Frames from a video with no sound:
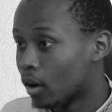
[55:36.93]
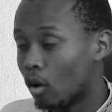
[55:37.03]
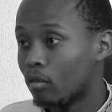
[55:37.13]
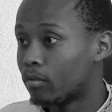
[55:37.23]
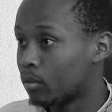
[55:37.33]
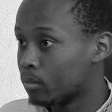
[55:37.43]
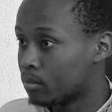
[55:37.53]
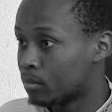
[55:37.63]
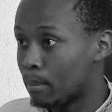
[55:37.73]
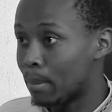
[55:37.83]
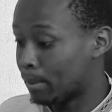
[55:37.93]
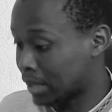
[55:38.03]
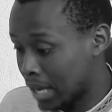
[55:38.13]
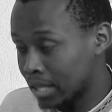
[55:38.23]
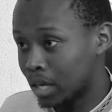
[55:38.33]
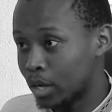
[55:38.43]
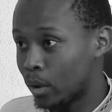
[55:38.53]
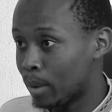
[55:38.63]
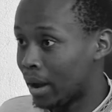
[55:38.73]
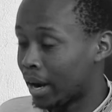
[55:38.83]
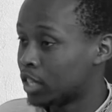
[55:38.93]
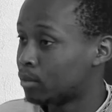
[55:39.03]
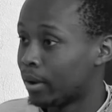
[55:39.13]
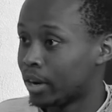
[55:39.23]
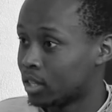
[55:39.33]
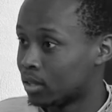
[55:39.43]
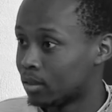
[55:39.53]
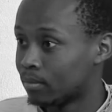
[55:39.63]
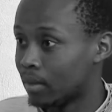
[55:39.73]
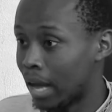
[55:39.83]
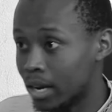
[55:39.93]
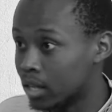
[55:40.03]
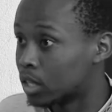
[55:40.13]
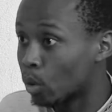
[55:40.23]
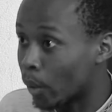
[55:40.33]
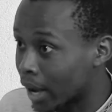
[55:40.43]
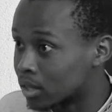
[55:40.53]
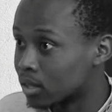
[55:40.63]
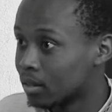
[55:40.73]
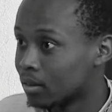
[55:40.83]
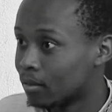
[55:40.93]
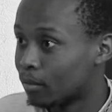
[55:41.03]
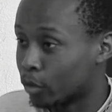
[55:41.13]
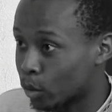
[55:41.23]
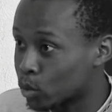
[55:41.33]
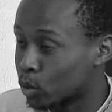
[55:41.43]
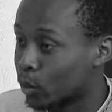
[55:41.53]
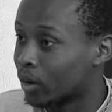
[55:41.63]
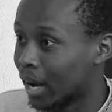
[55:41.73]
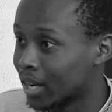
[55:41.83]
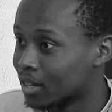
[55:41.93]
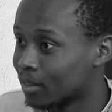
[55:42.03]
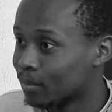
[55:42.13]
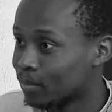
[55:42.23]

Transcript: of but science didn't do arranged marriages, and it still works for those who do it right.